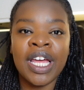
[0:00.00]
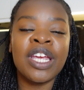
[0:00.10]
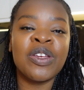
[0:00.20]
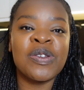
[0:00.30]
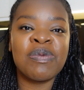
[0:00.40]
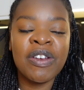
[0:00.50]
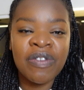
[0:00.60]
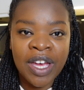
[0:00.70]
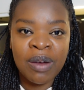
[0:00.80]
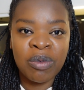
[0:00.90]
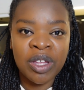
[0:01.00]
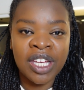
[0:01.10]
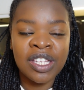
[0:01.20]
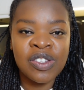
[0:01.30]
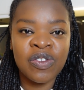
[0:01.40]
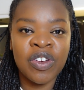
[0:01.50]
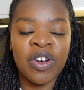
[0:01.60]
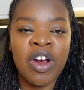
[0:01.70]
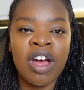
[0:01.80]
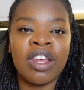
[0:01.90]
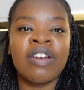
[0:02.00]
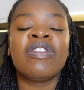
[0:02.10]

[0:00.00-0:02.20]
and I used my family to figure out